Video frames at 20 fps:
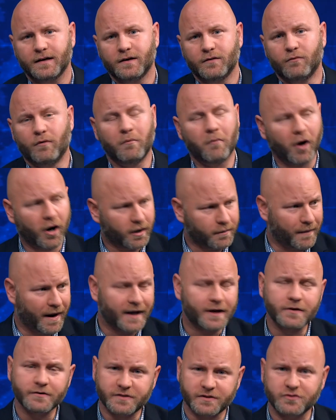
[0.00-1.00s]
Well, Mark
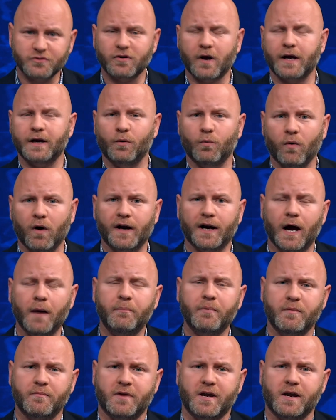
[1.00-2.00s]
Meadows is trying to one
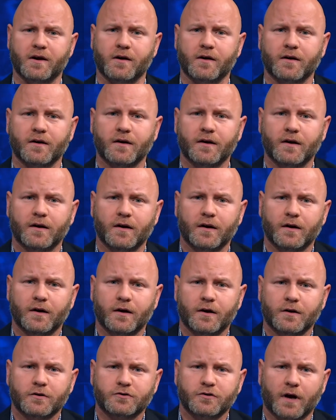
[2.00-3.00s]
up him here,
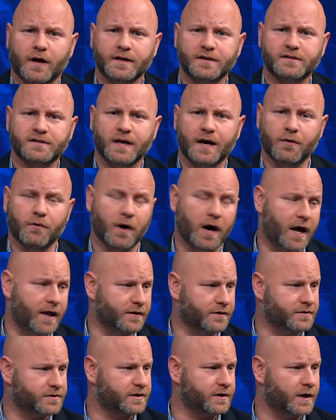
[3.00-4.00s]
trying to say, well,
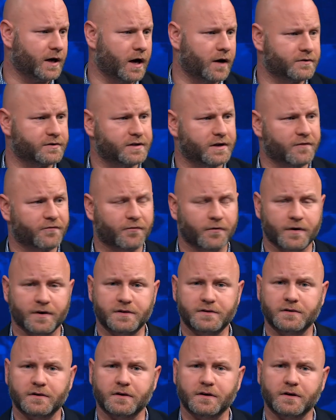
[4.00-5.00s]
there's, you know,
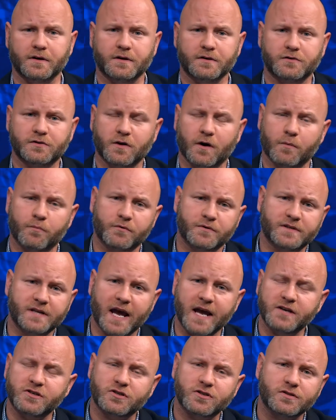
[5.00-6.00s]
different uh,
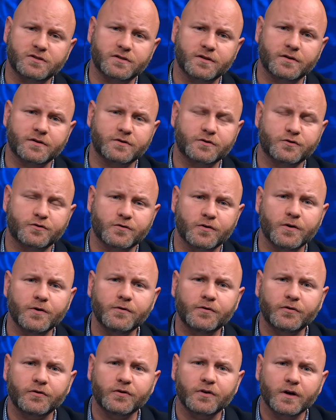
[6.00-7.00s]
interpretations of the
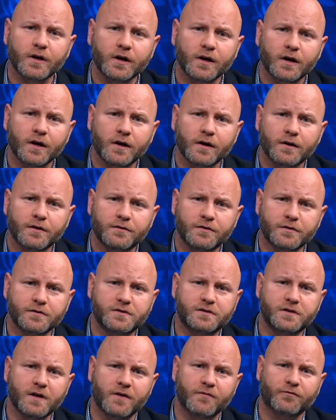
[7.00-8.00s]
truth.
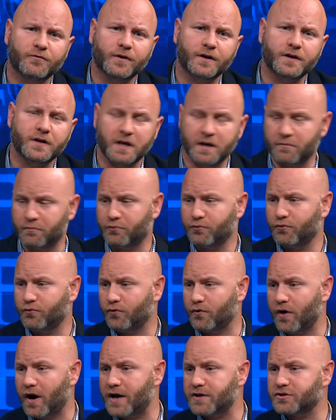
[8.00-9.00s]
There's different
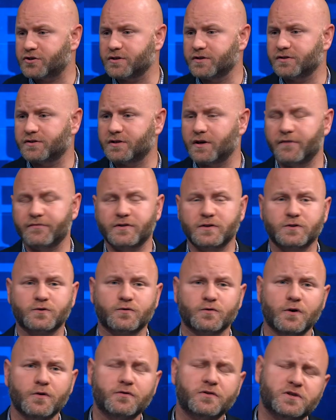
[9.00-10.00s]
impressions of the
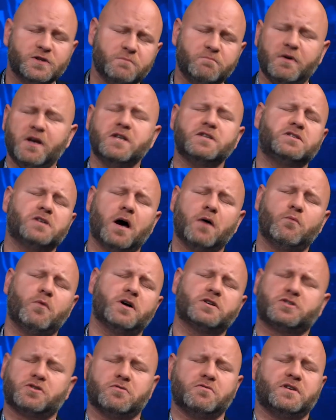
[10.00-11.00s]
truth. Depends on
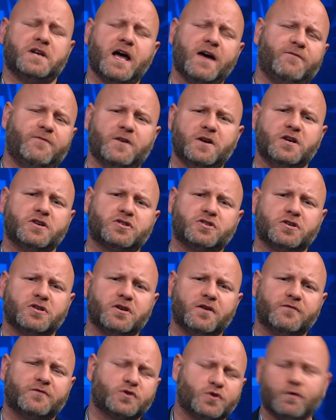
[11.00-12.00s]
what your
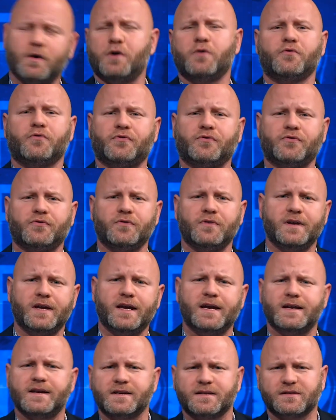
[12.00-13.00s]
definition of truth
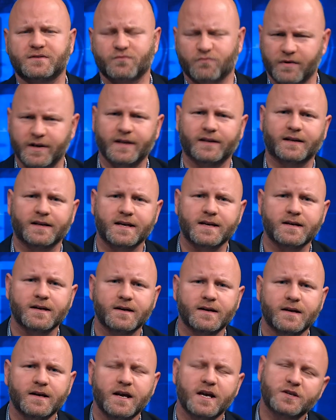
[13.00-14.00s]
is, really,
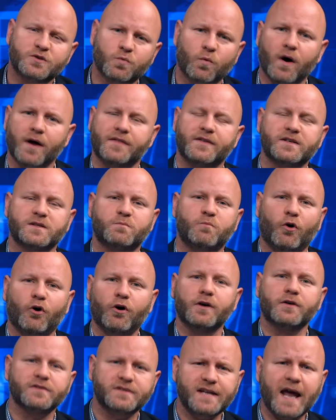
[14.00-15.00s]
is what this
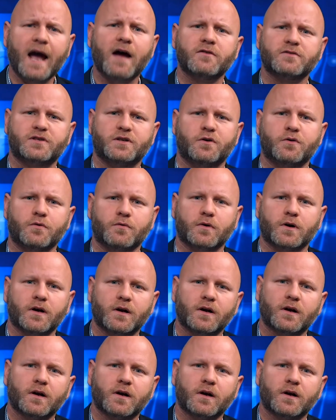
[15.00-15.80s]
boils down to.